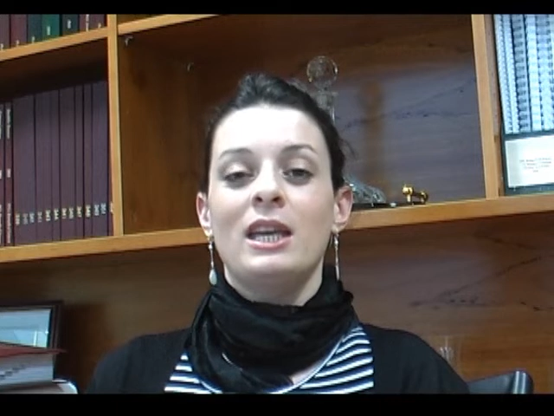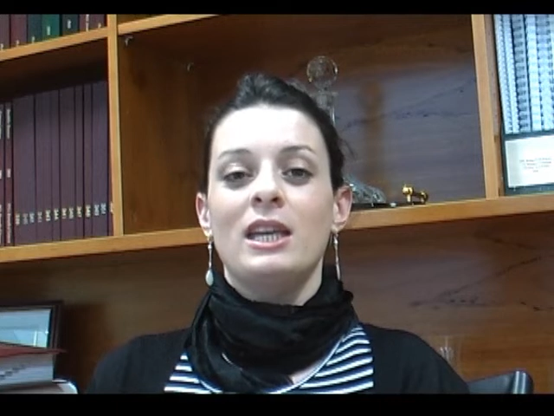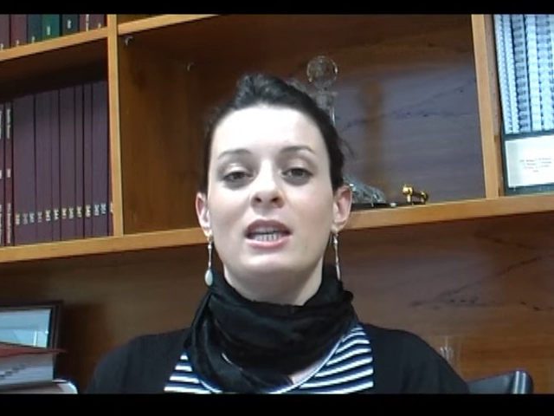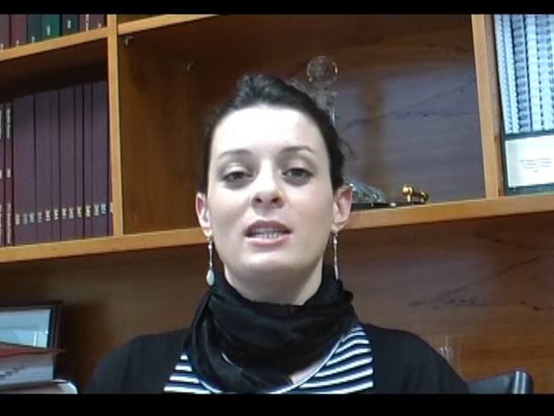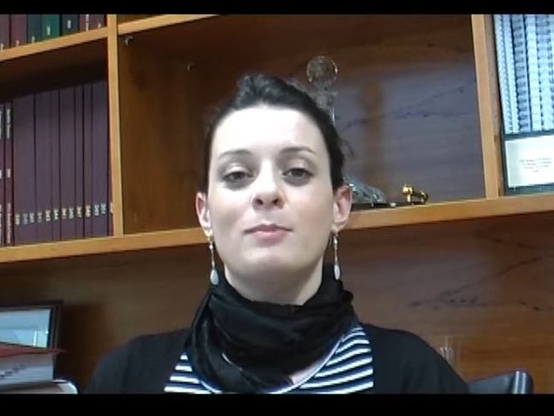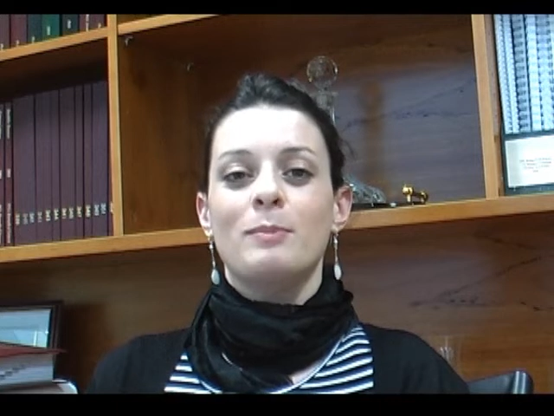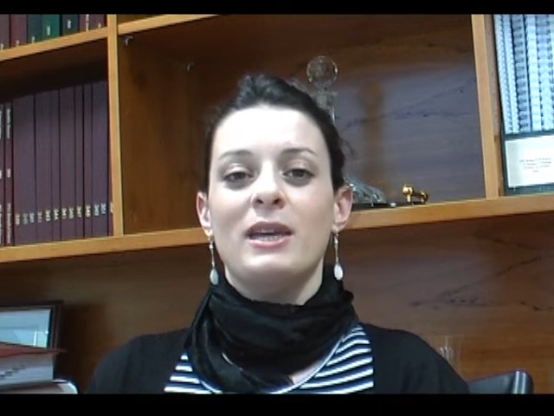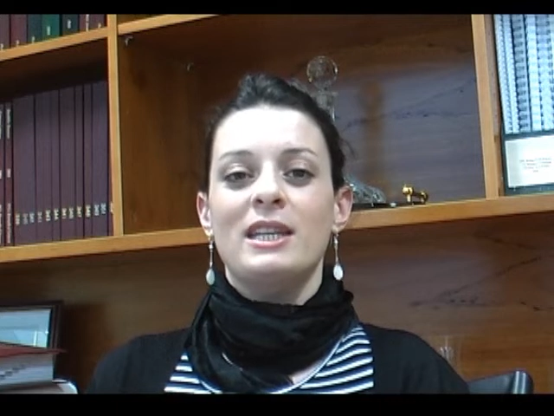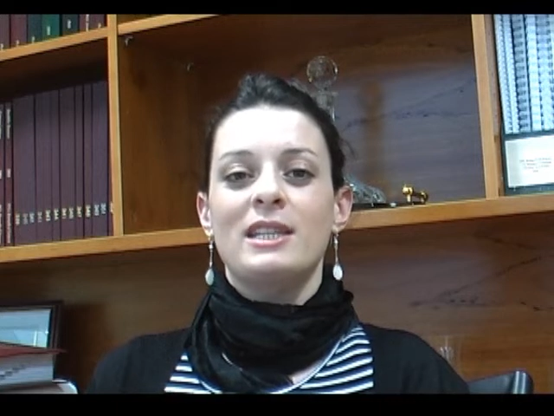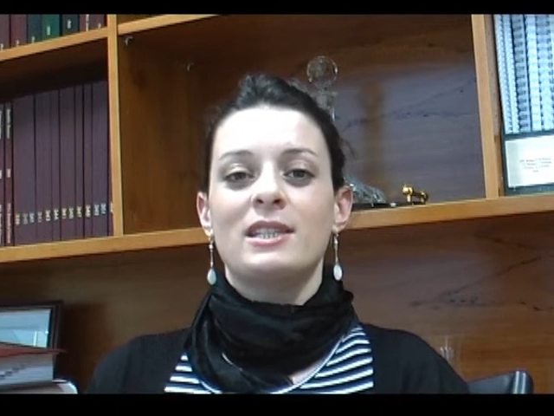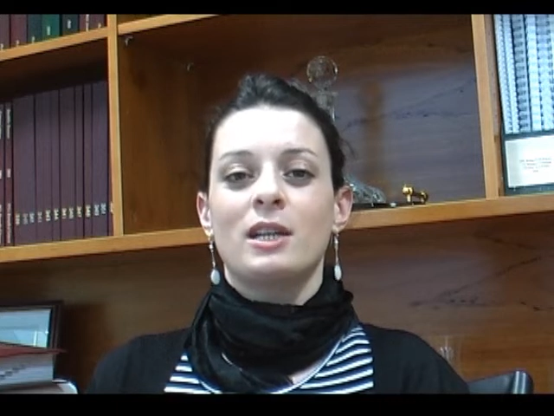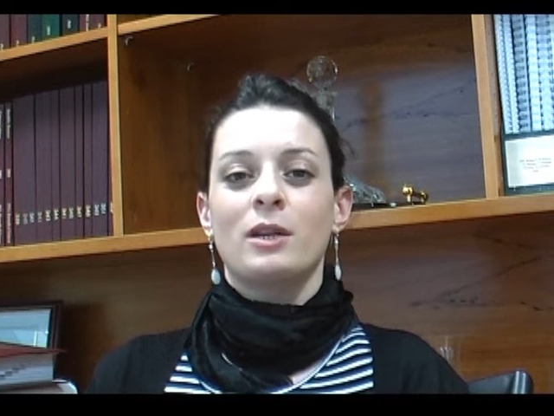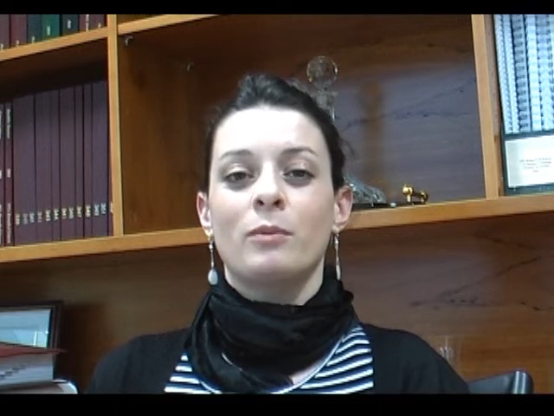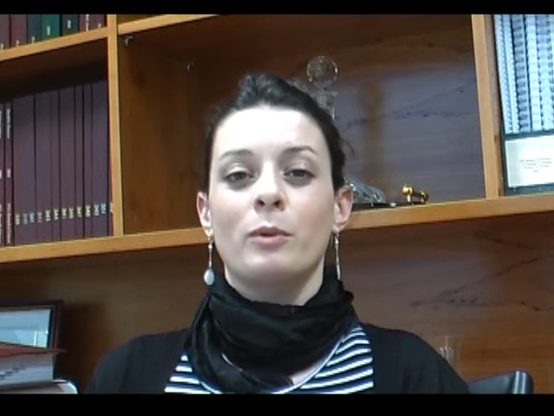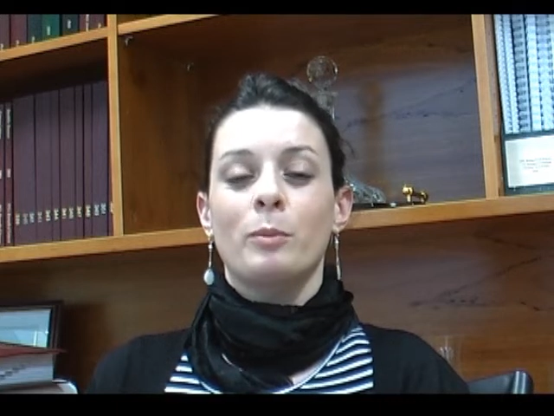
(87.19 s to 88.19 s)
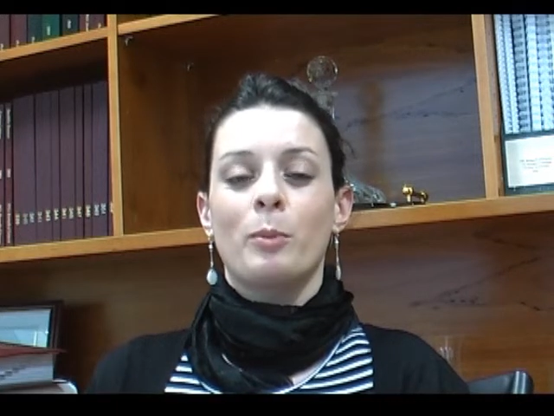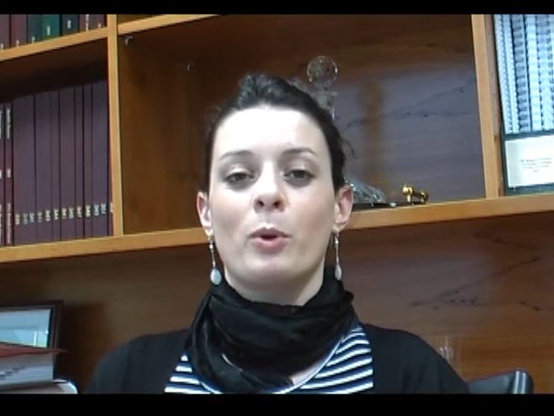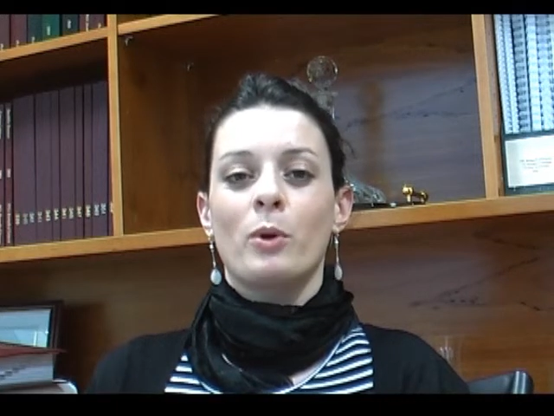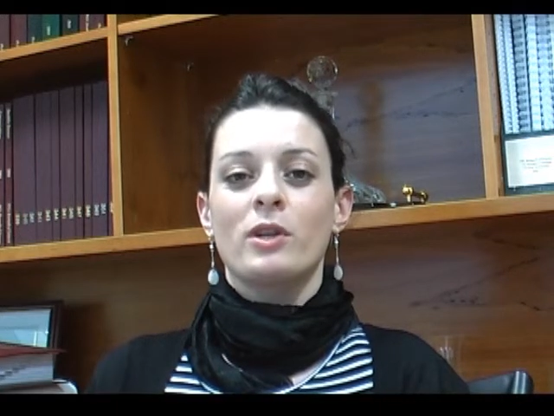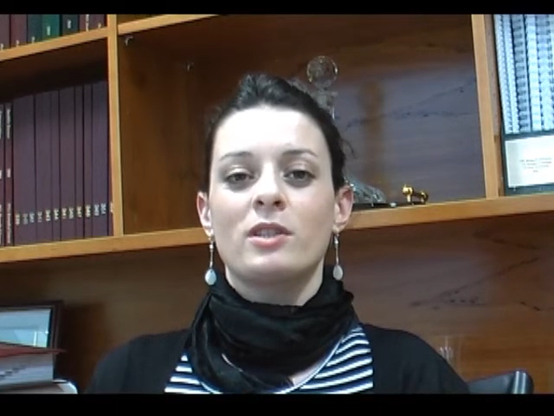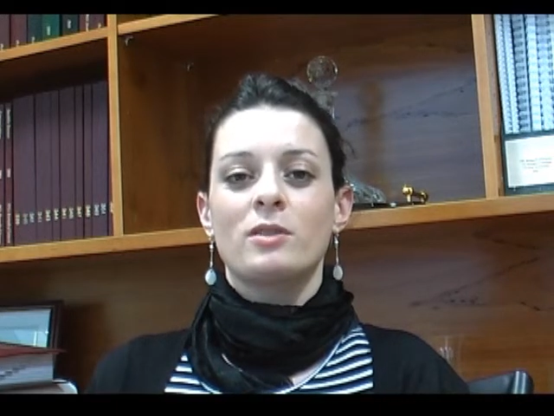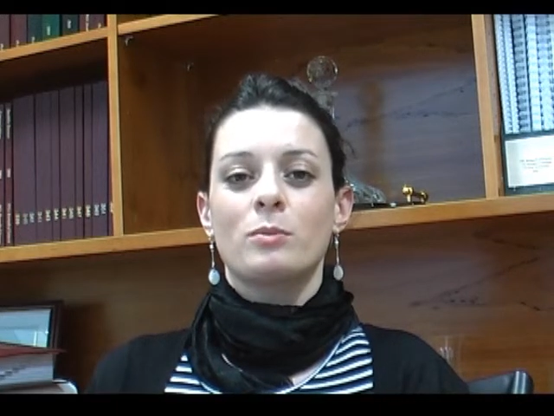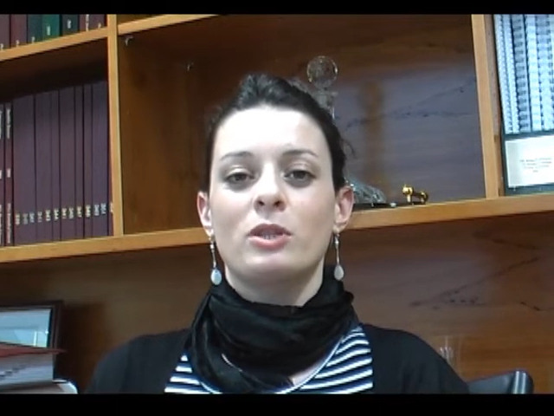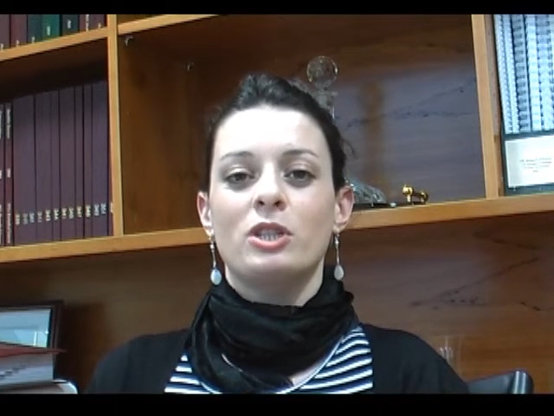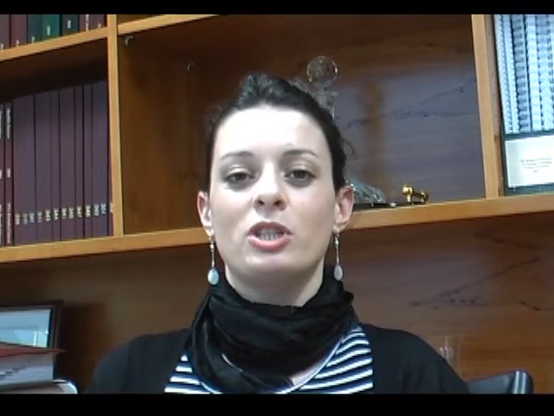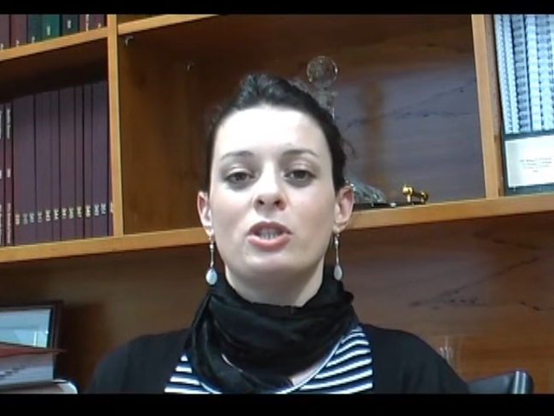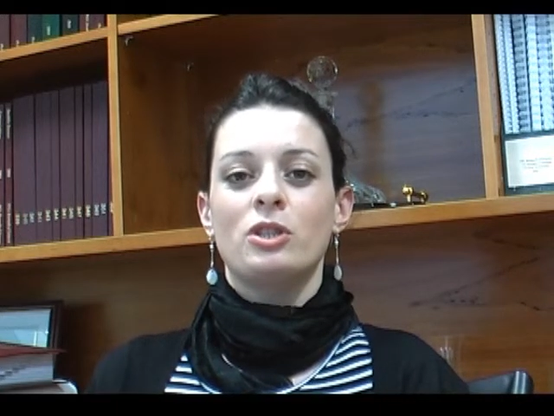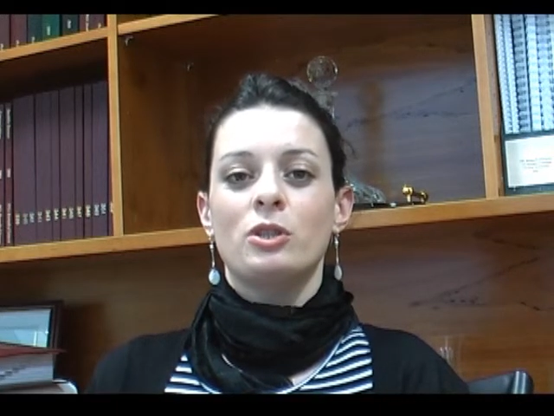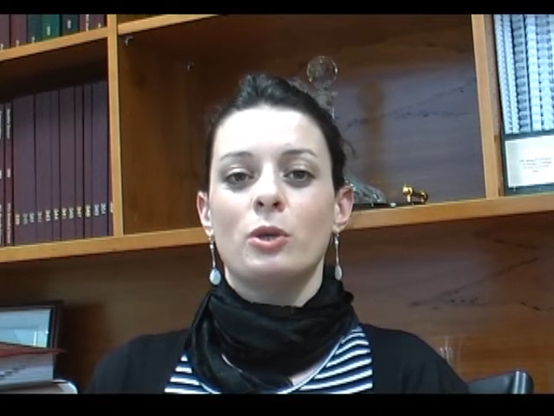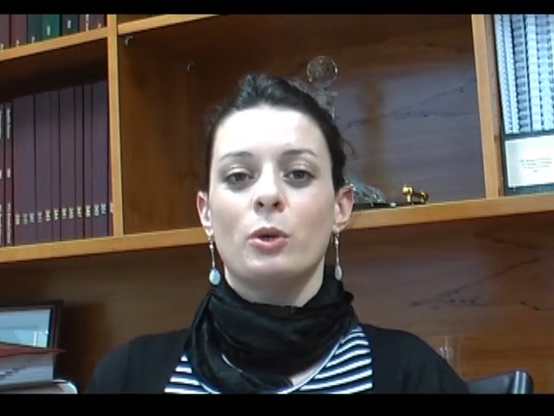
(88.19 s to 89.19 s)
is based on reports which
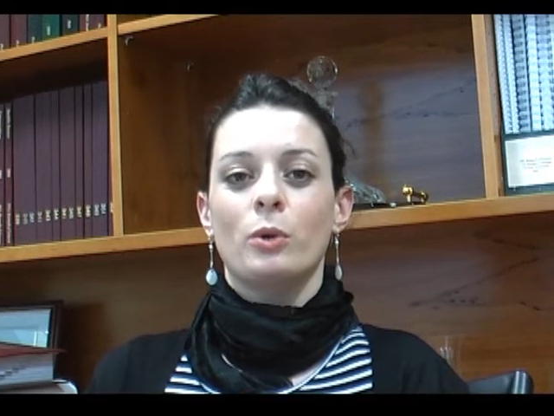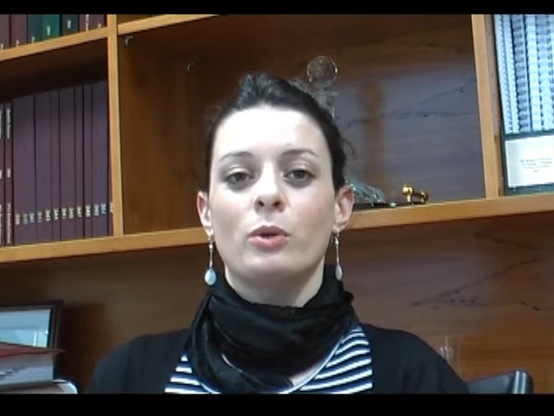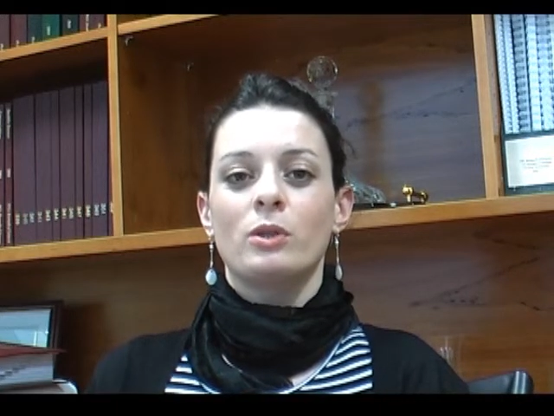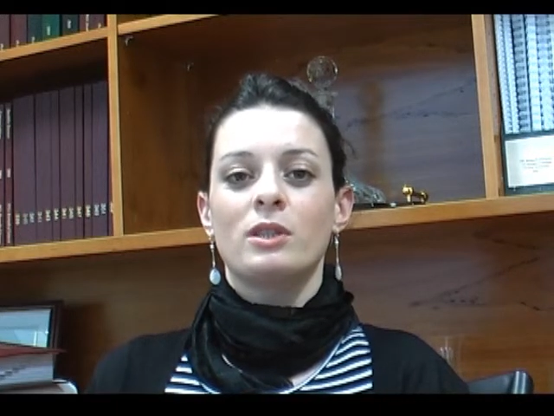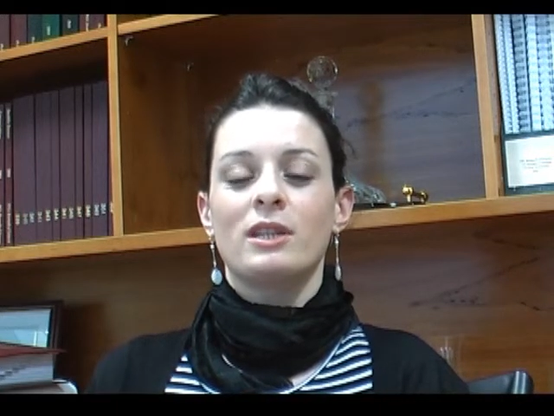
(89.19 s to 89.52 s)
showed